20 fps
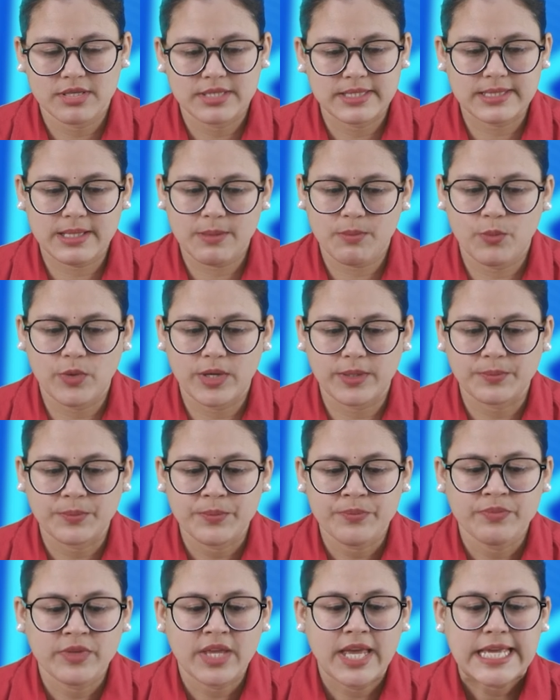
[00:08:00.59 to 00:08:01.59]
Step 1.
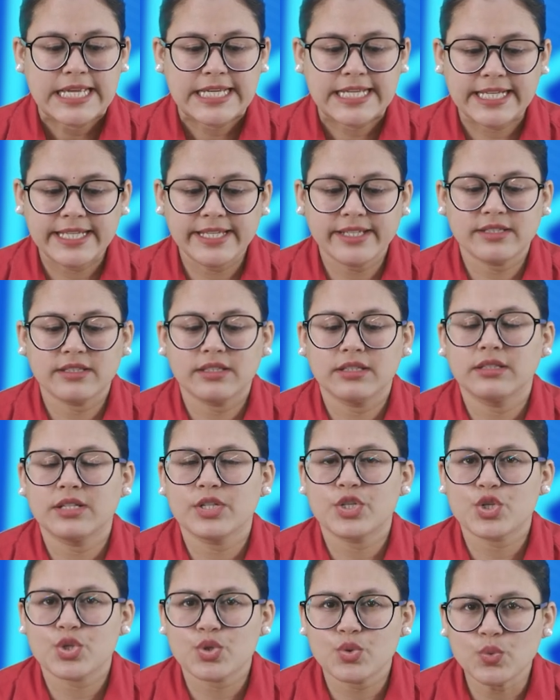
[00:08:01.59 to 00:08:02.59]
Click
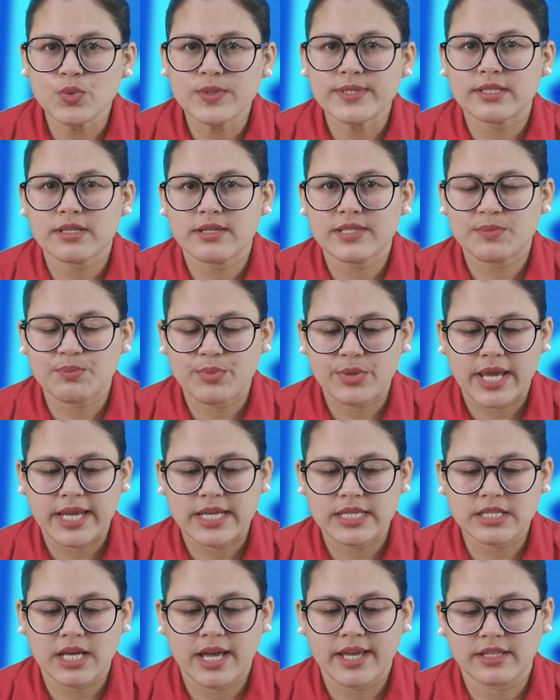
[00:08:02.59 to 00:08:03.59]
the Choose a
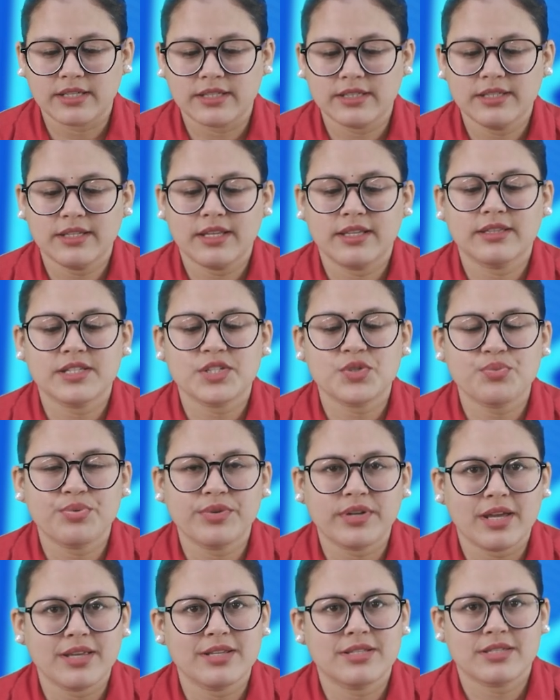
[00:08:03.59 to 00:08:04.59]
Sprite icon in the
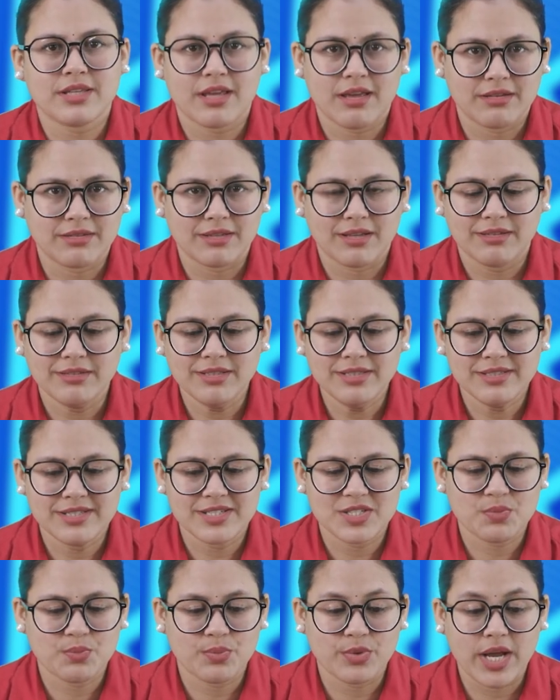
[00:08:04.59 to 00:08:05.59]
Sprites area.
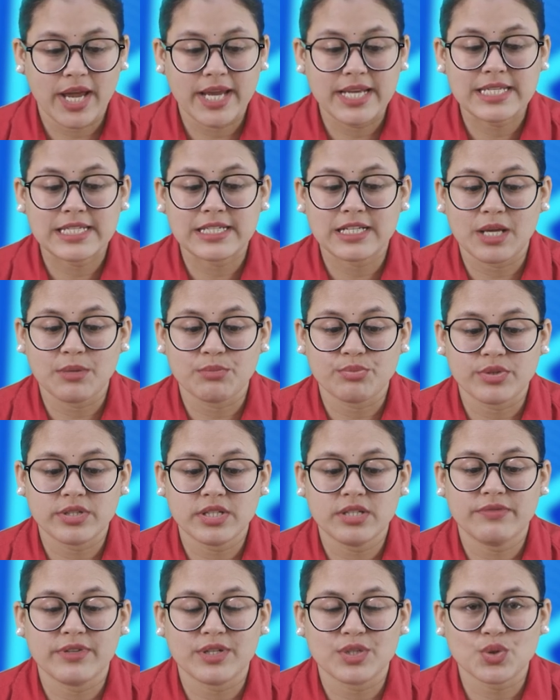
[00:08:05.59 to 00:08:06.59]
The Sprite
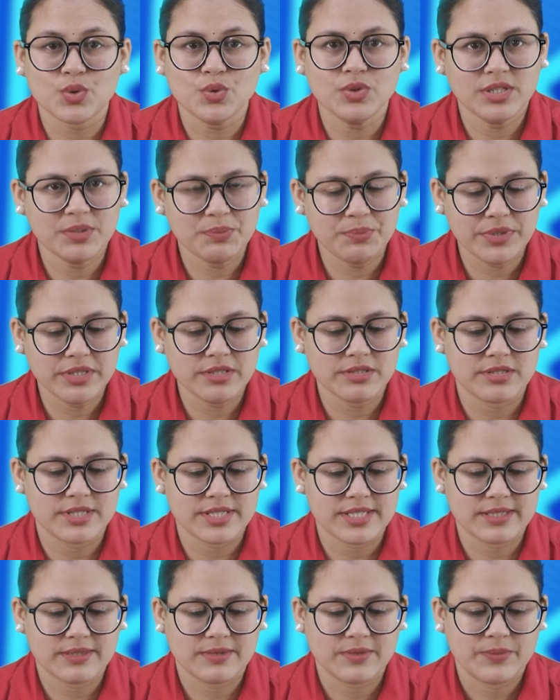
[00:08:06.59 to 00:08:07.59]
library window
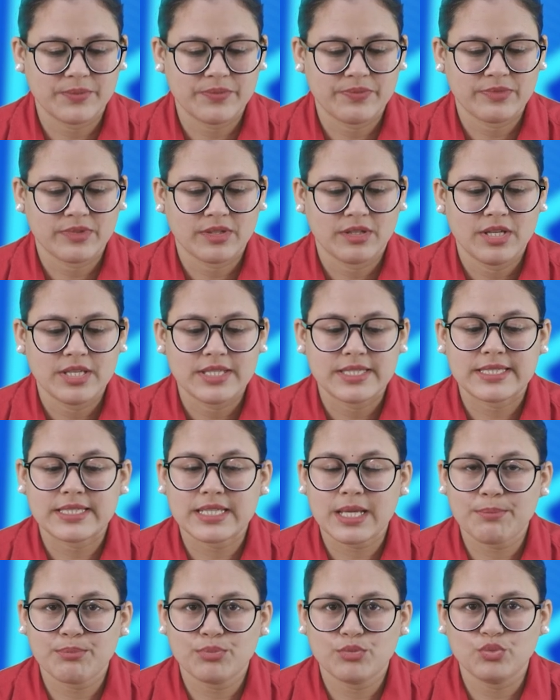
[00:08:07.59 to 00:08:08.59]
appears.
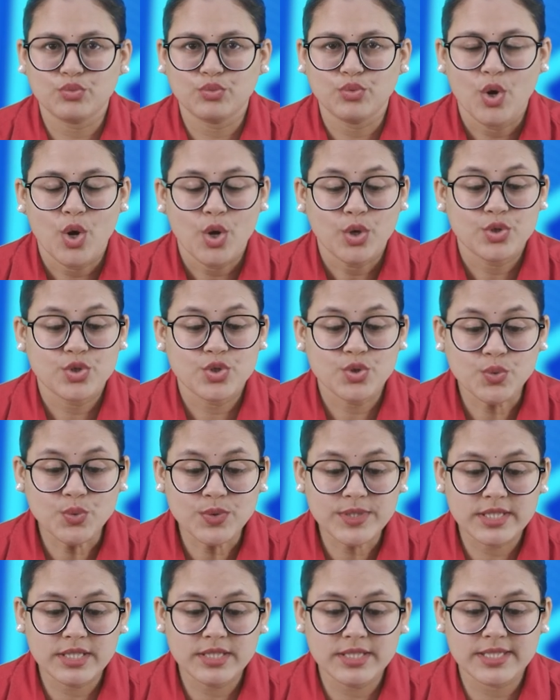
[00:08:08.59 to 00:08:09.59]
Step 2.
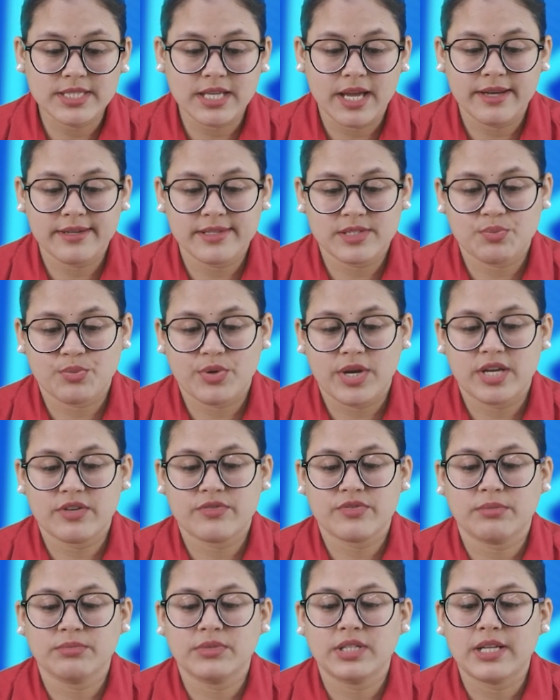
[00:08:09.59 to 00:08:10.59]
Choose the desired sprite
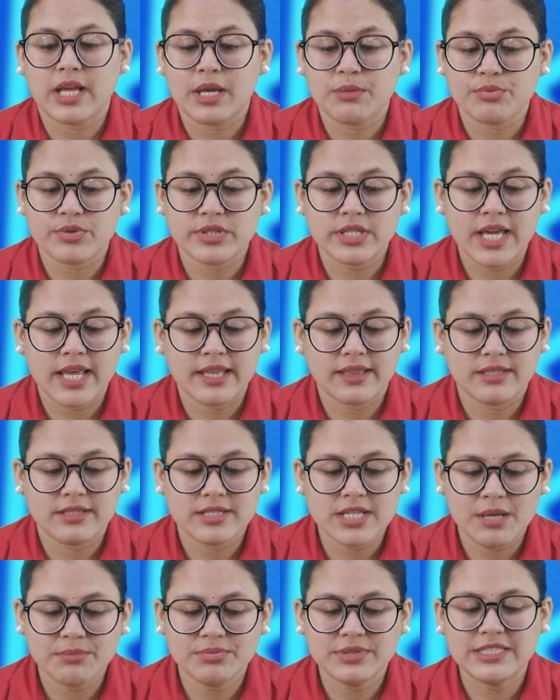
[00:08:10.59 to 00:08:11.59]
from the library and
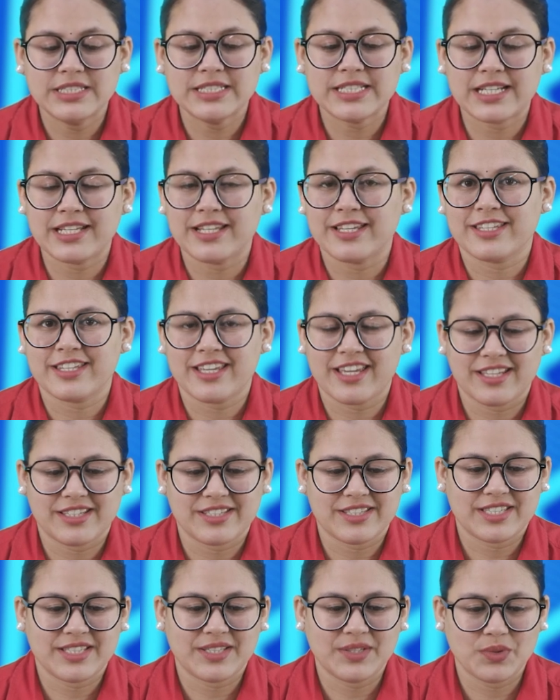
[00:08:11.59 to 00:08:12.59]
double-click
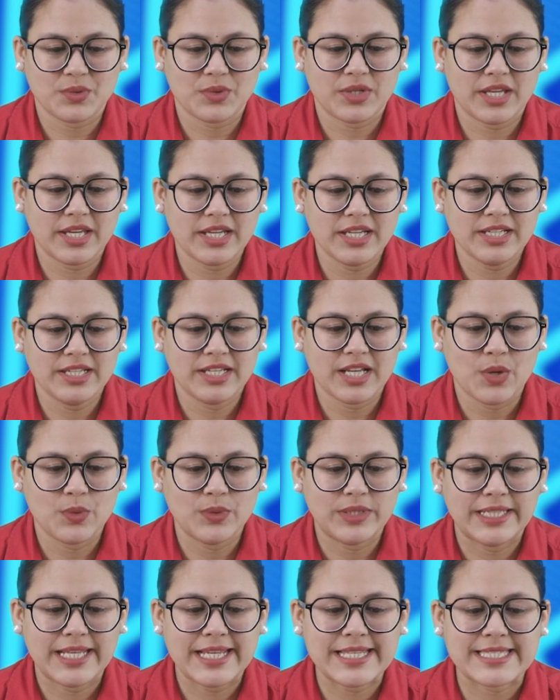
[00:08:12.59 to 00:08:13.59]
it. Okay, now
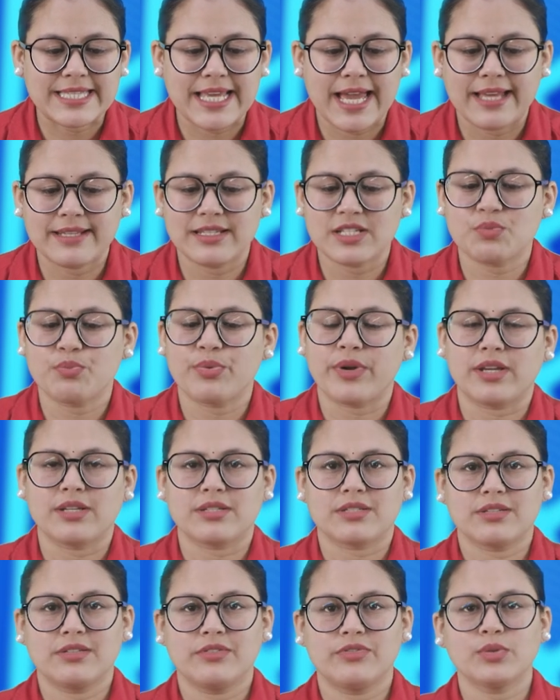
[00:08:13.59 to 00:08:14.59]
let's add a
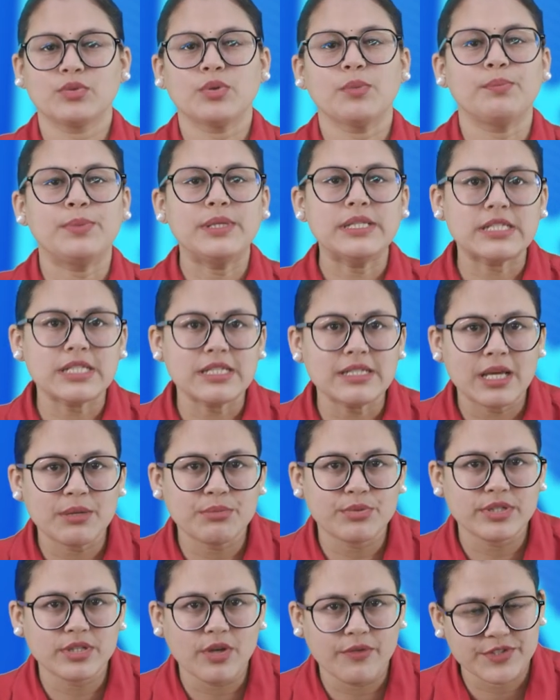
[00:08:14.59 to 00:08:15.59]
sprite from the built-in
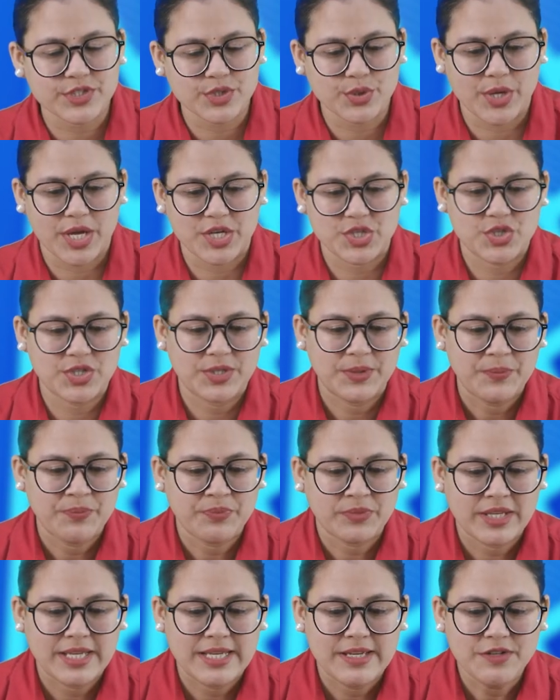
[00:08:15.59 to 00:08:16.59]
library of Scratch.
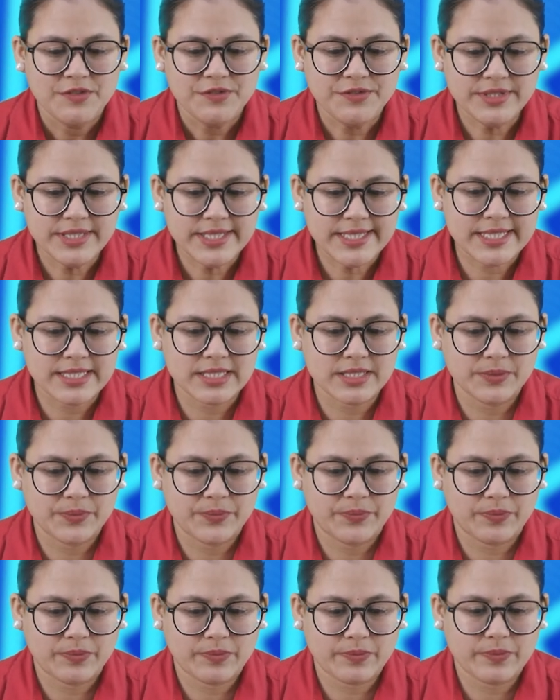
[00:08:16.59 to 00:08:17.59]
First,
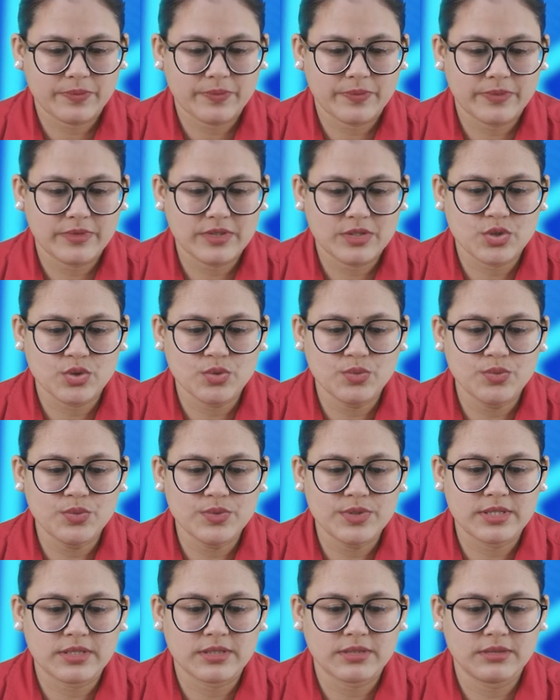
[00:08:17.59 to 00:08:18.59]

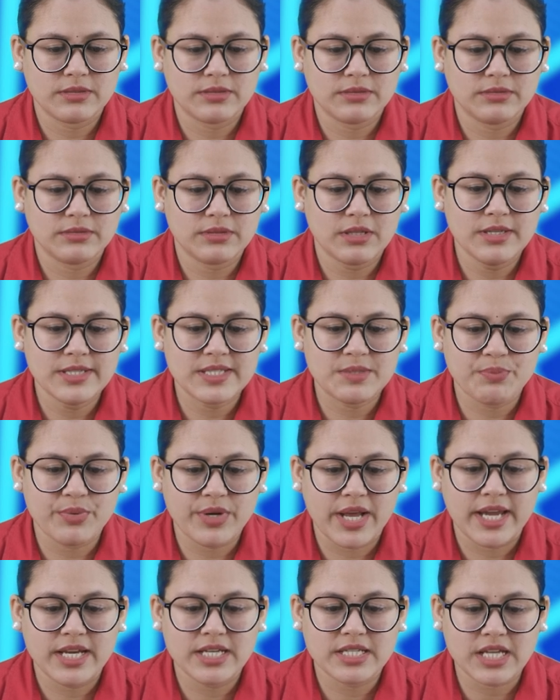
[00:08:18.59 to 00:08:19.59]
choose a
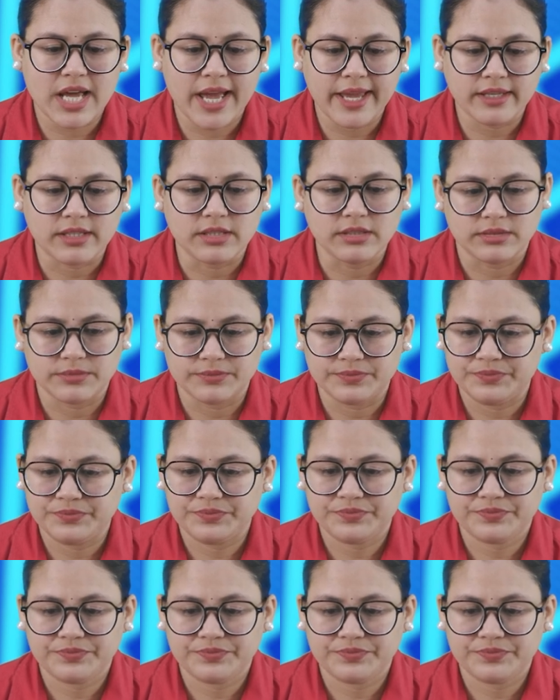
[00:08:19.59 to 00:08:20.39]
sprite icon.